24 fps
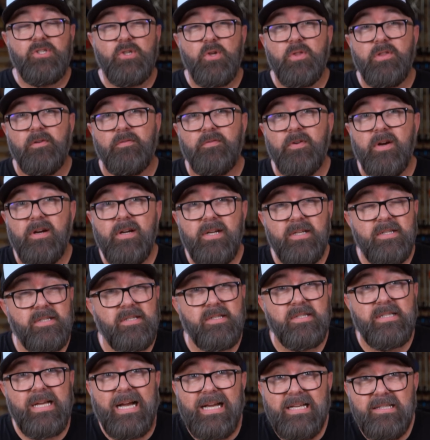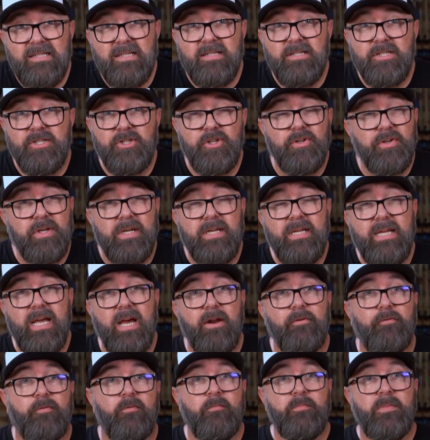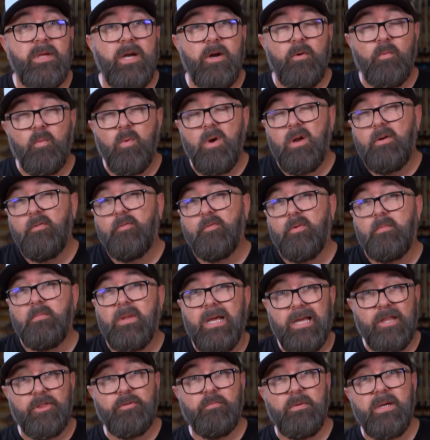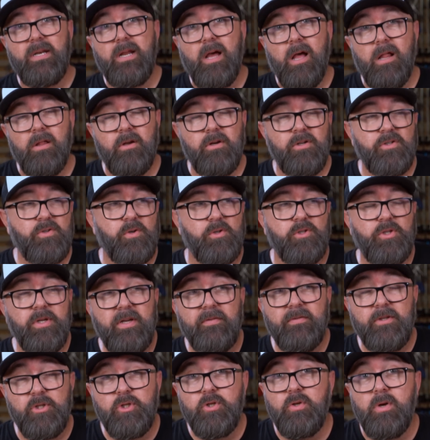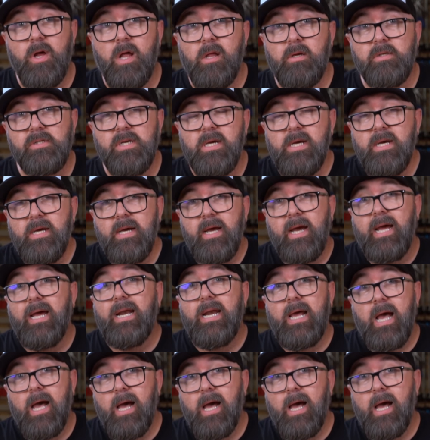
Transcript: so the various sizes you can get from there run from like $3 or even $2 and